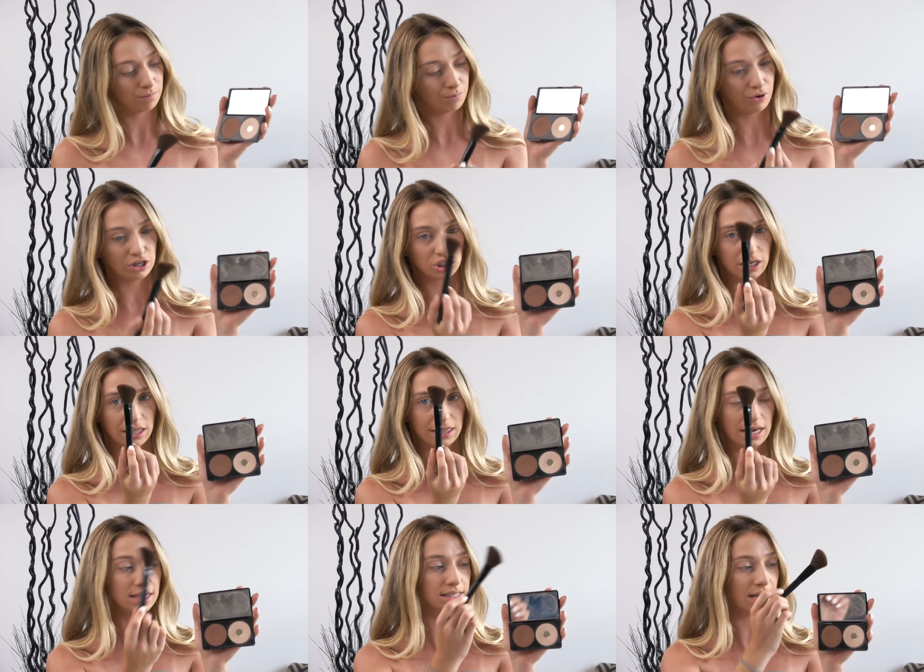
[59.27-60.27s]
brush like
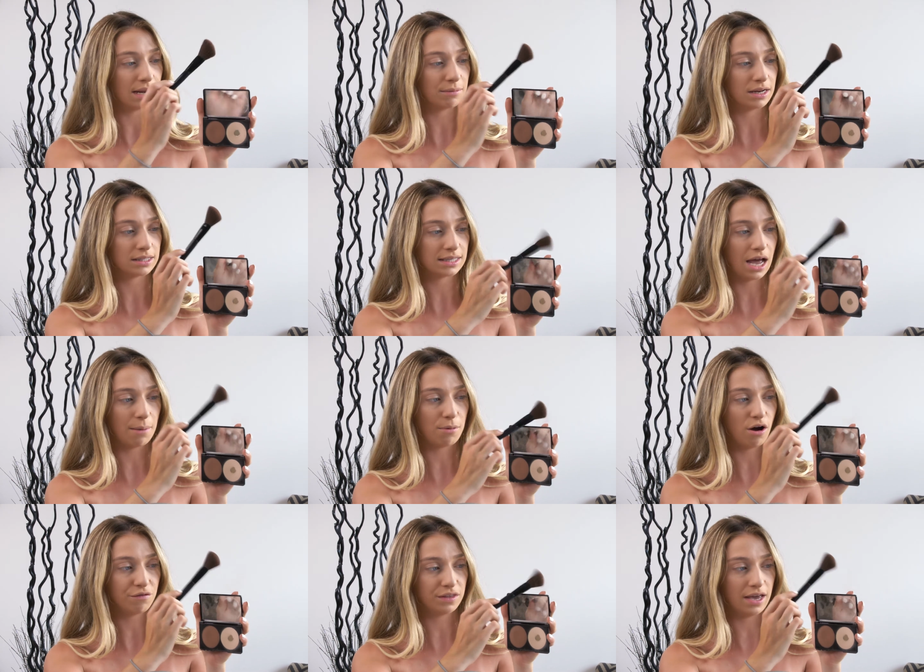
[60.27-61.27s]
this, and I'm going to tap
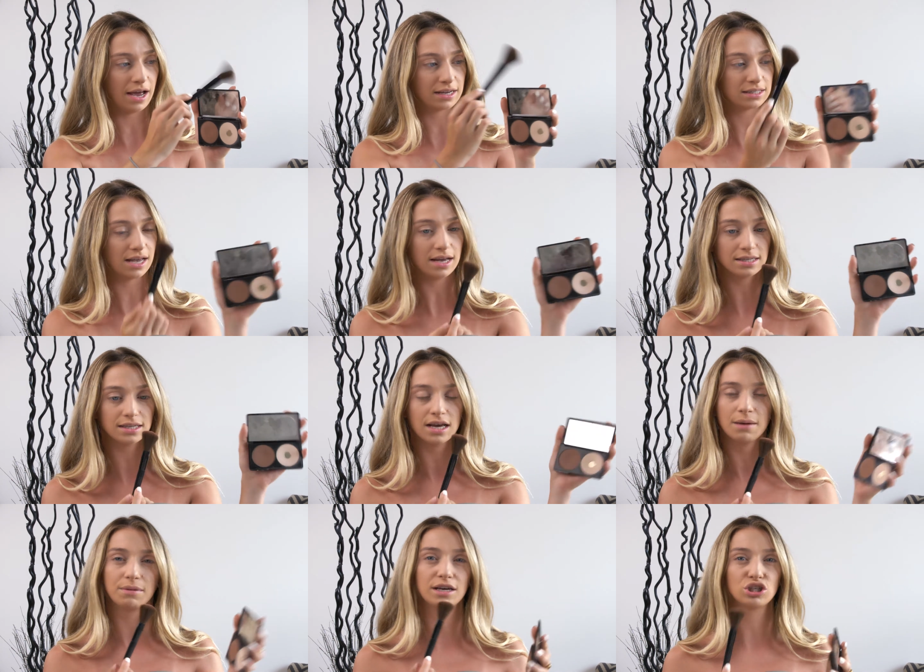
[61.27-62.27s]
off the excess
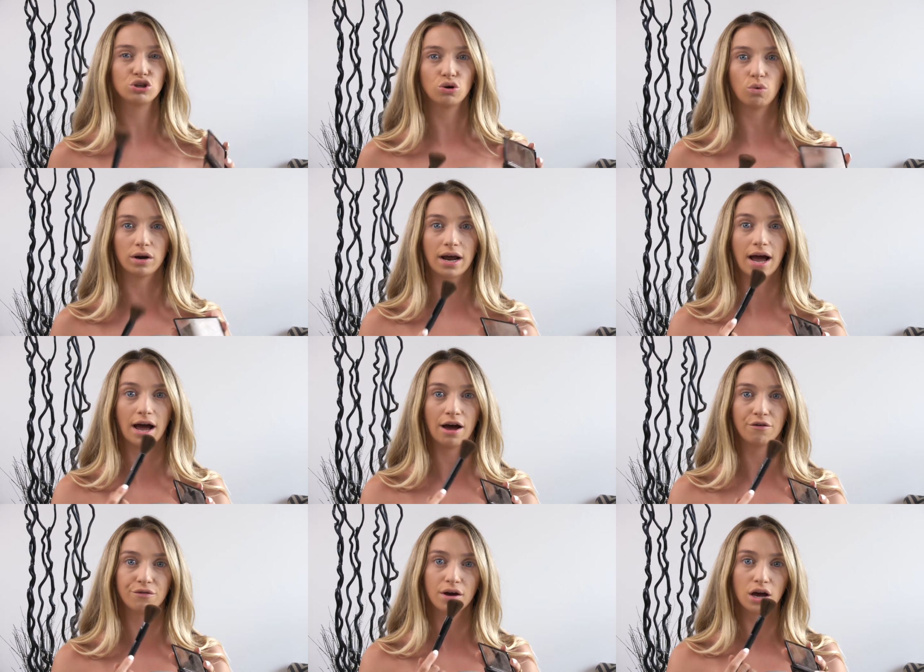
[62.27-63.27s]
because you don't want to
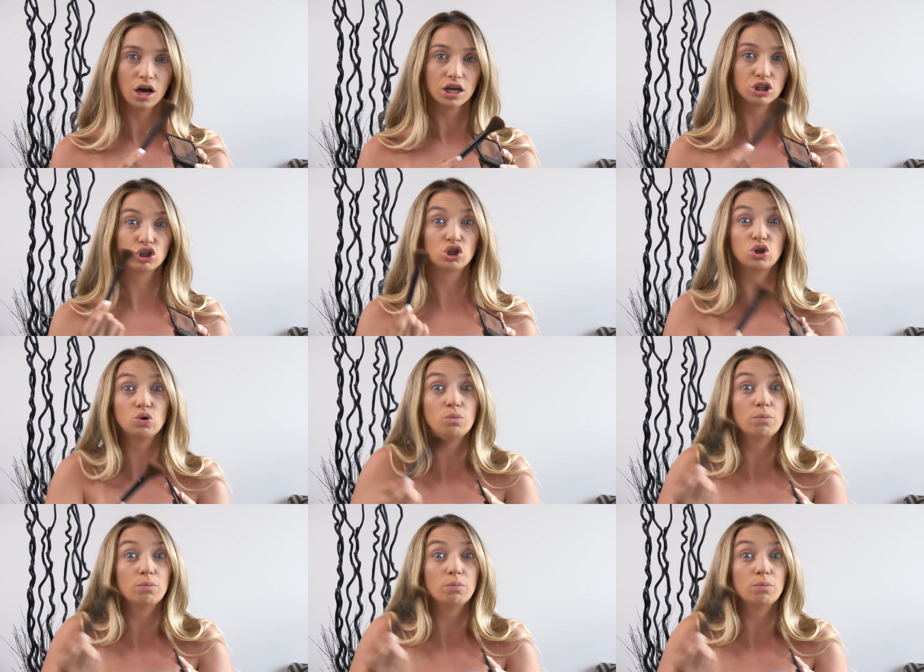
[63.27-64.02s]
have too